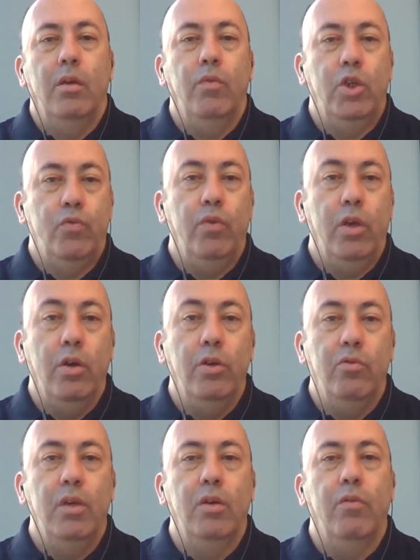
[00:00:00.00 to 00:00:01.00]
which we are
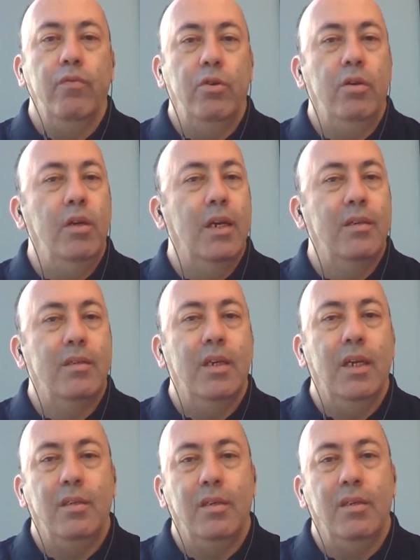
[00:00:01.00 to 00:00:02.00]
doing over the next
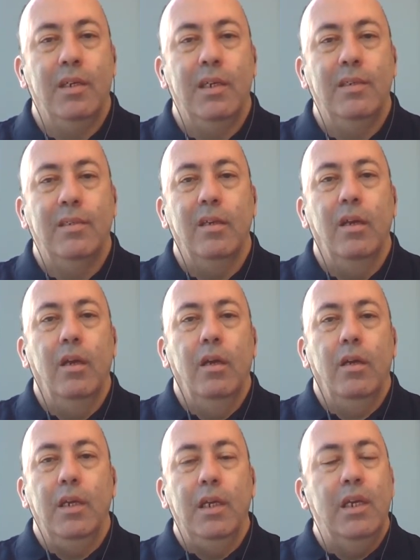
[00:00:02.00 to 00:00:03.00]
90 days,
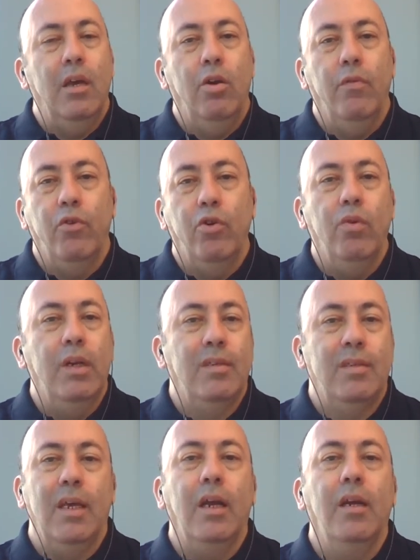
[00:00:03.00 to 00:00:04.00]
they kind of go and
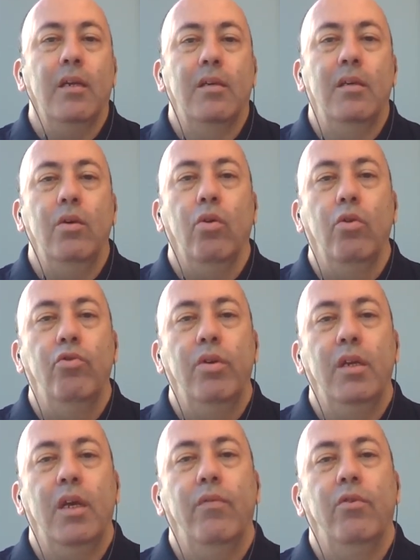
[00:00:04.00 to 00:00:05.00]
sell it. They
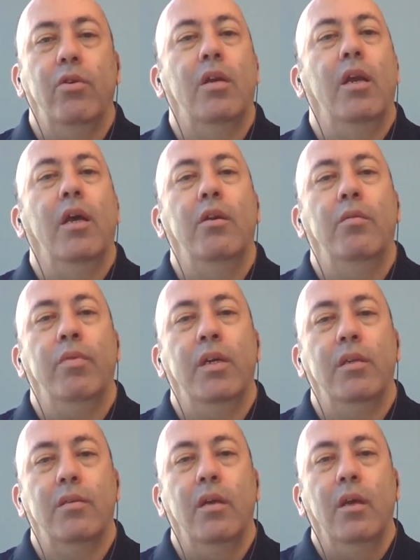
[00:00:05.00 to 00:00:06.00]
already have the client
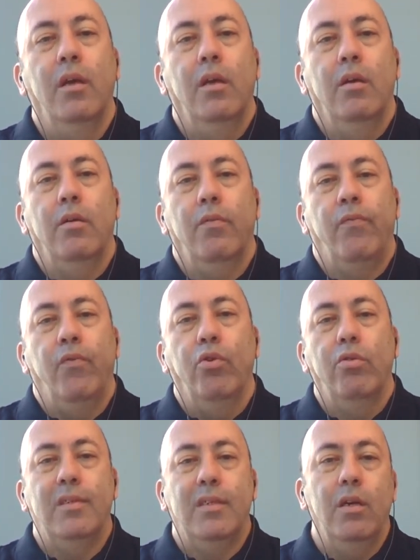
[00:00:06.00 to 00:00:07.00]
base.
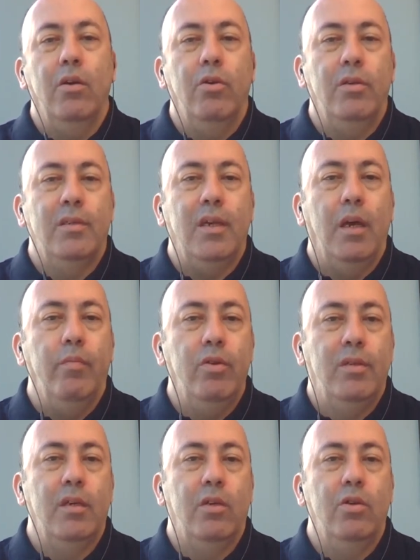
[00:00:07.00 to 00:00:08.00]
Focusing on a
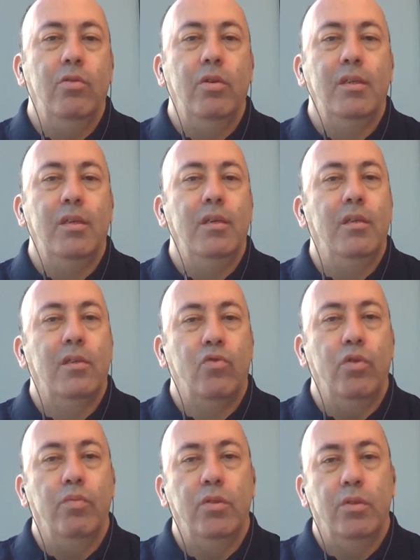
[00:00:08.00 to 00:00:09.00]
cybersecurity
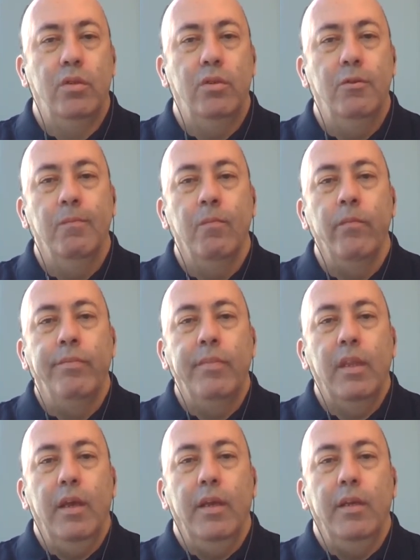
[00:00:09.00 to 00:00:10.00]
distributor
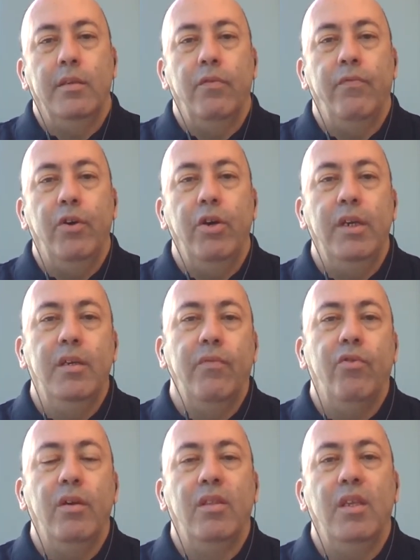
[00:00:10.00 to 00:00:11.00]
is a very
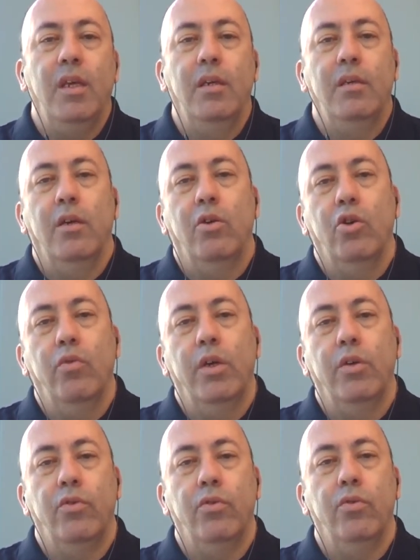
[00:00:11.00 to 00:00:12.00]
different thing than
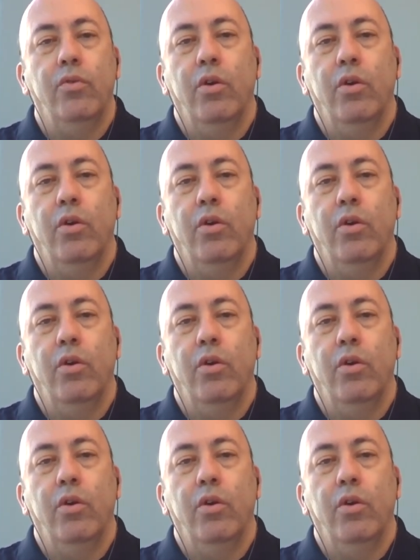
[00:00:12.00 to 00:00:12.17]
going to